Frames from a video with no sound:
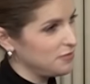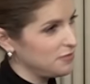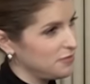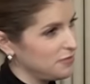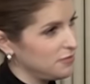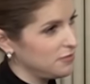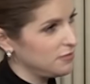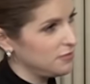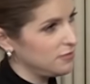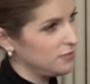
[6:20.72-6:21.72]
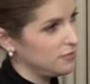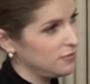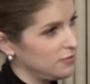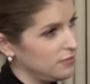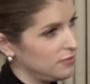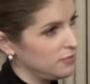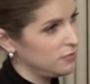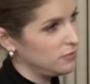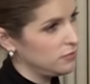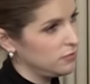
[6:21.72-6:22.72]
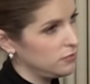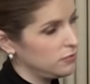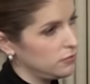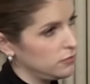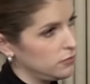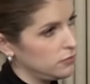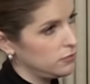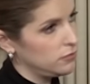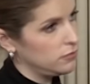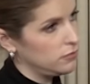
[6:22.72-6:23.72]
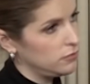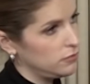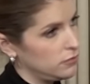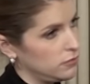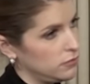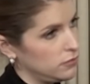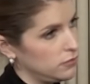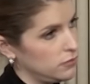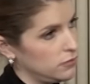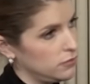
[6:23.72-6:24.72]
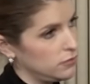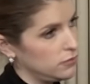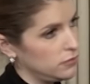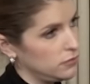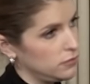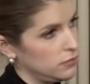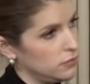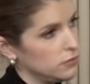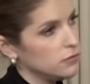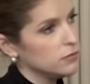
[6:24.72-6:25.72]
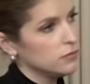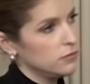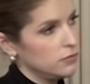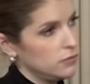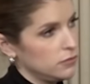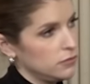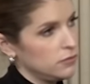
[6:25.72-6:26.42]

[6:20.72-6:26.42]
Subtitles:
(not speaking)